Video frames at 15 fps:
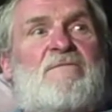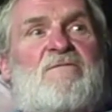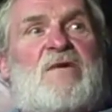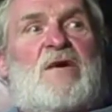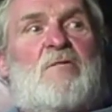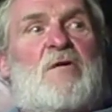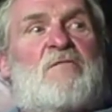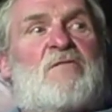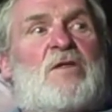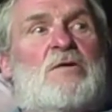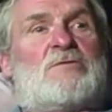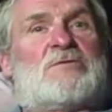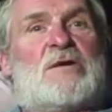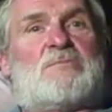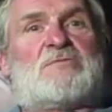fire off
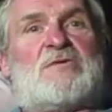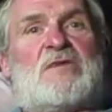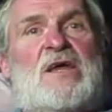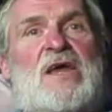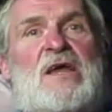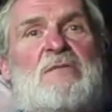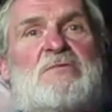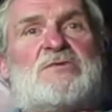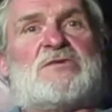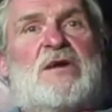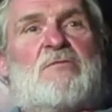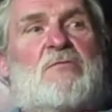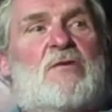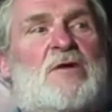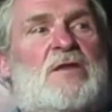close-ups of the animals
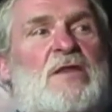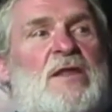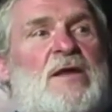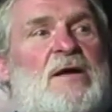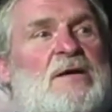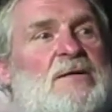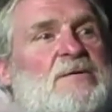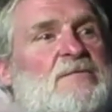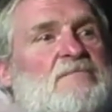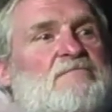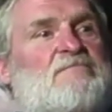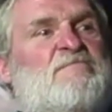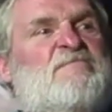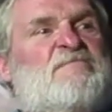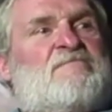that were under there.
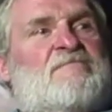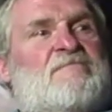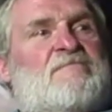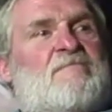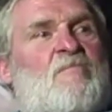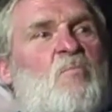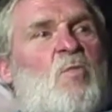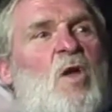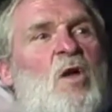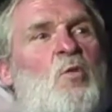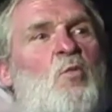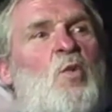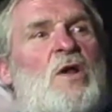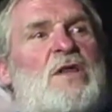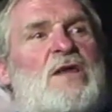
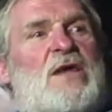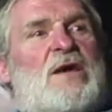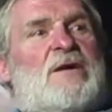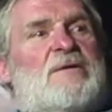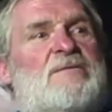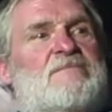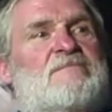And one year,